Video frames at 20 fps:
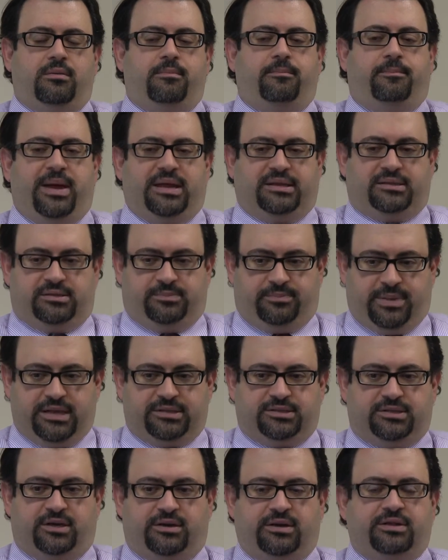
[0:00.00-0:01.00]

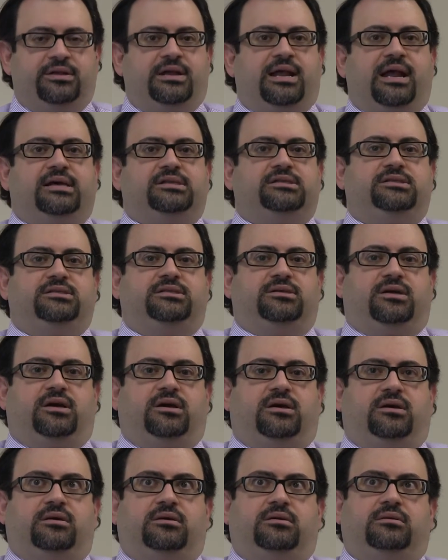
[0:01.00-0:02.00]
better in the last
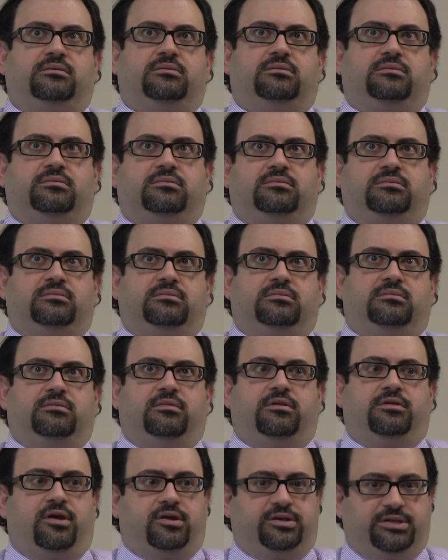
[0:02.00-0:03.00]

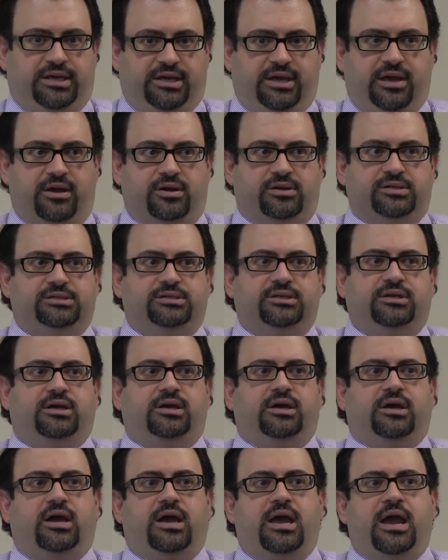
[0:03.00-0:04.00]
30 years.
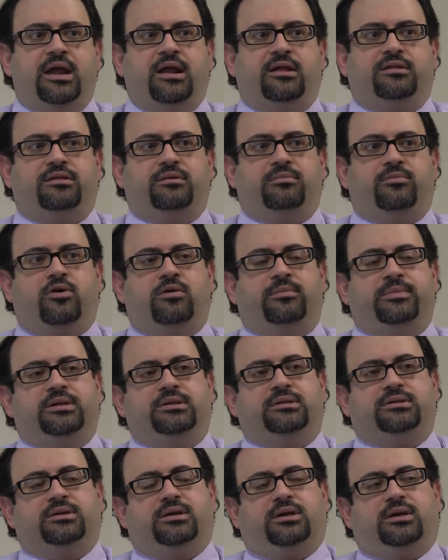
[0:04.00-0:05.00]
And at the
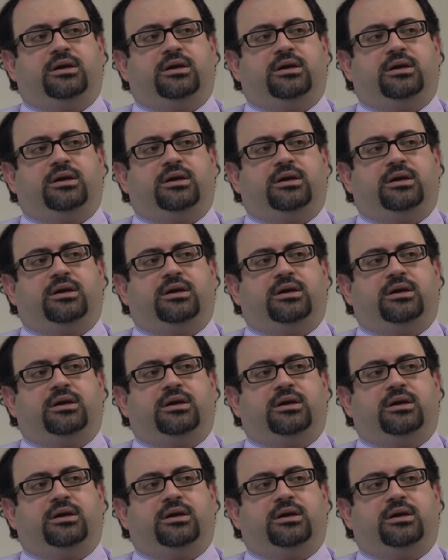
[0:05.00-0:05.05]
moment,